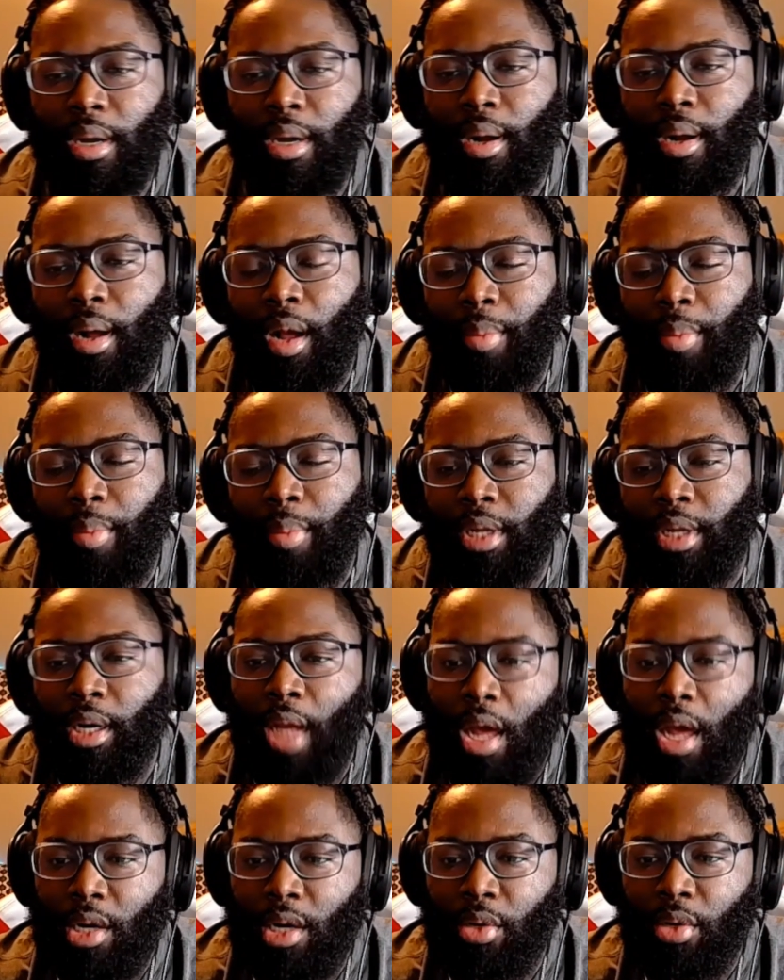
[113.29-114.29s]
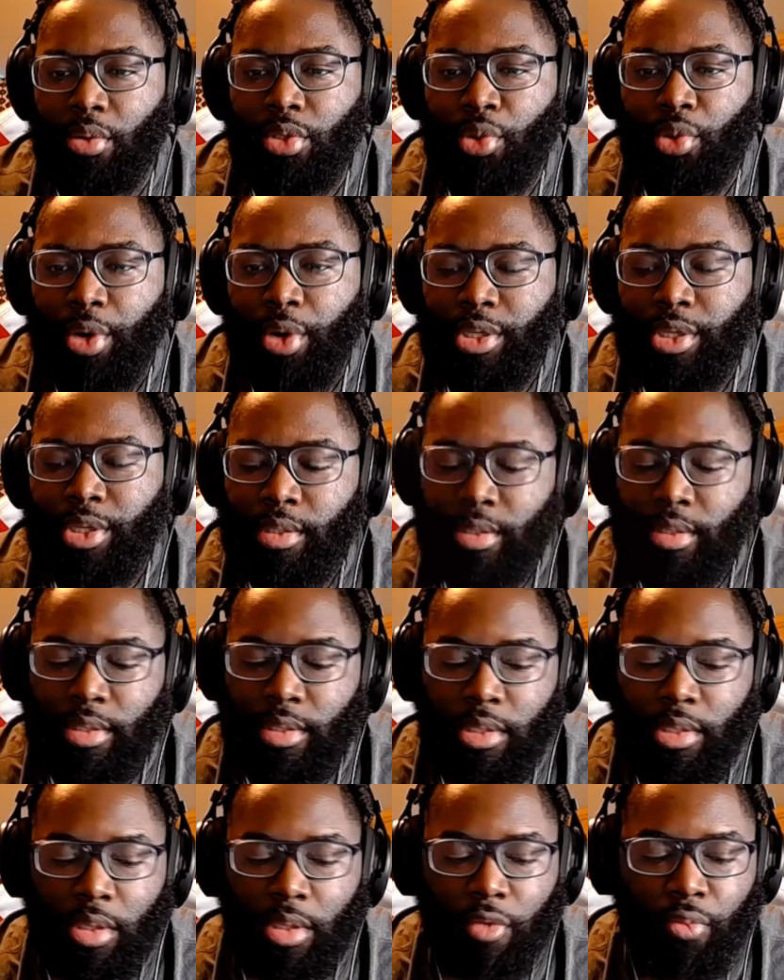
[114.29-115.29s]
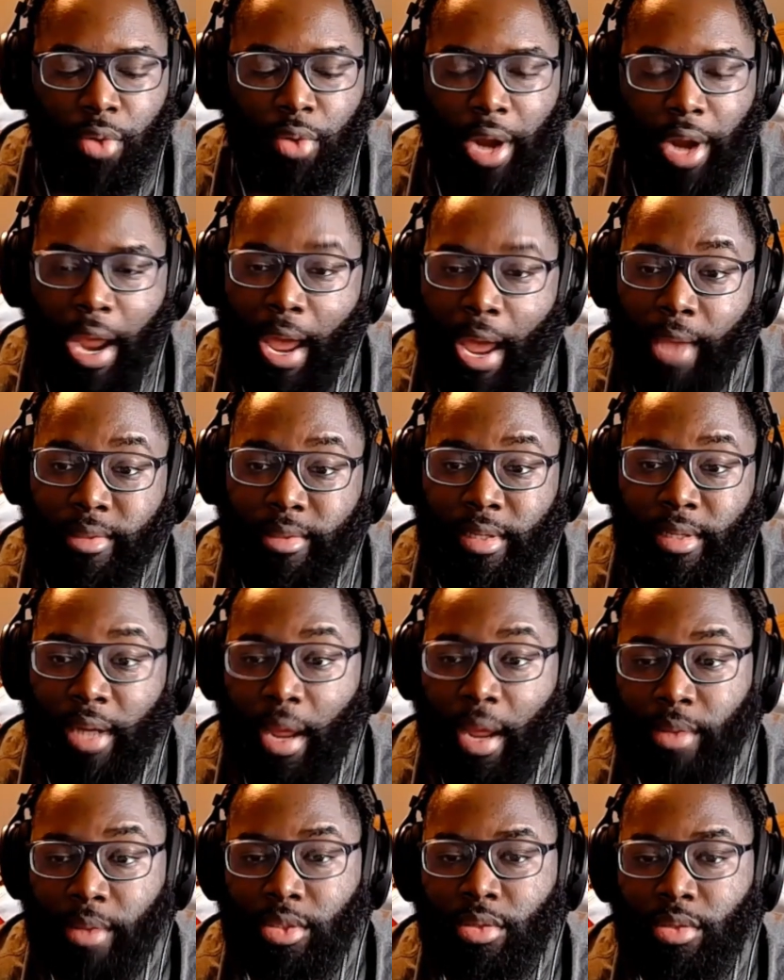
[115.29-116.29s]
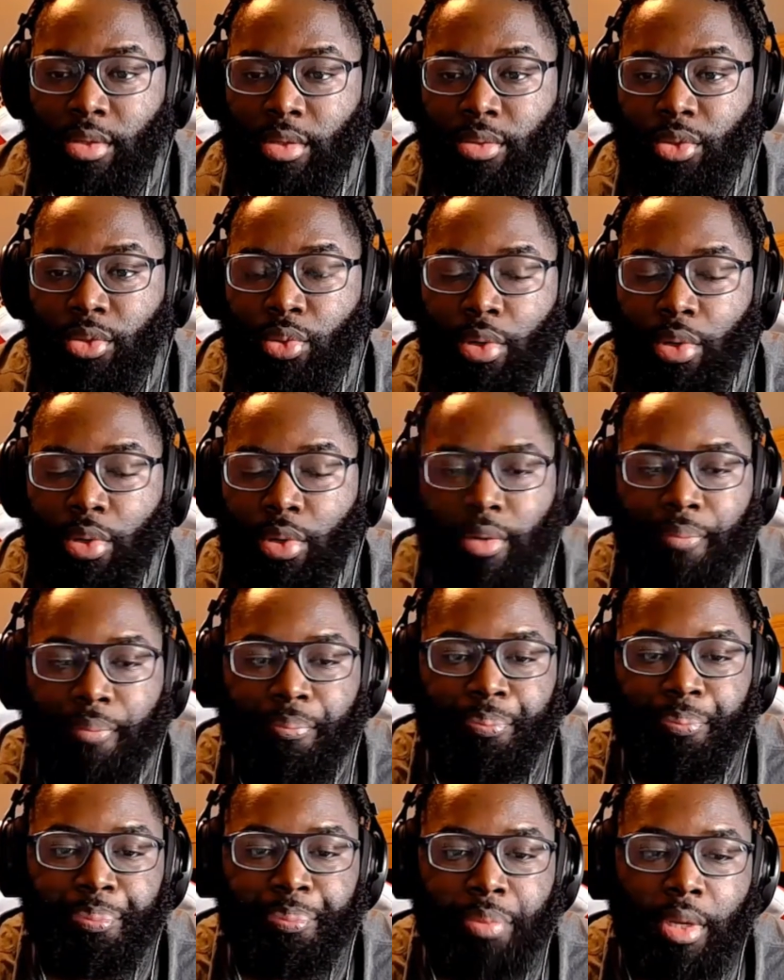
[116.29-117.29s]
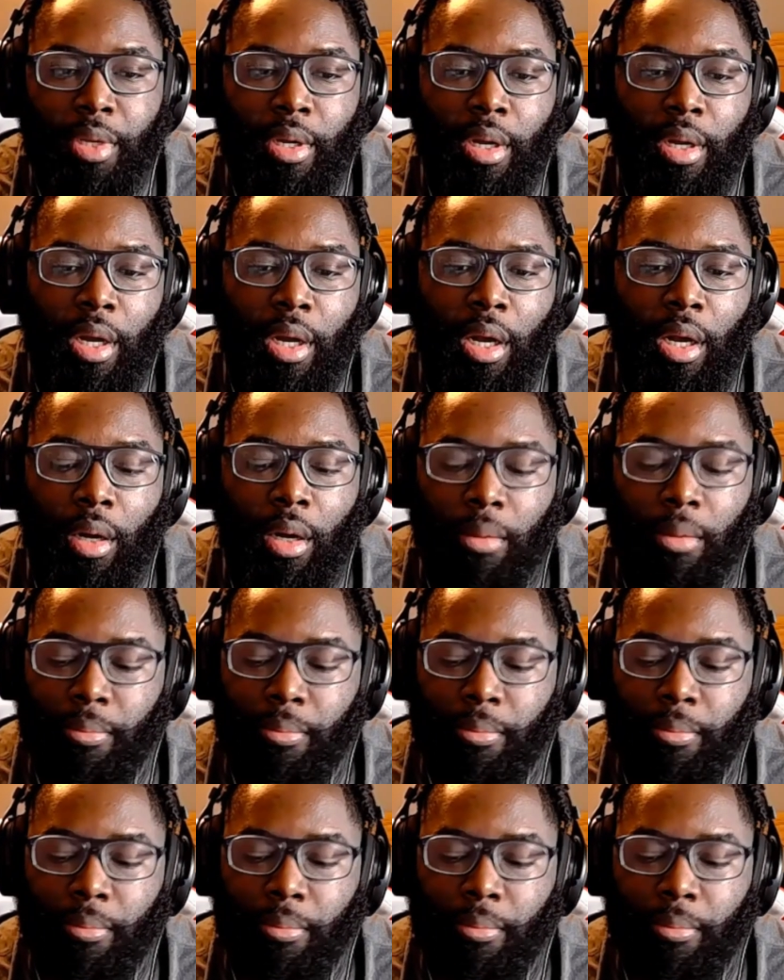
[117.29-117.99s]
But then a lot of those questions and stuff were asked and answered on Twitter. I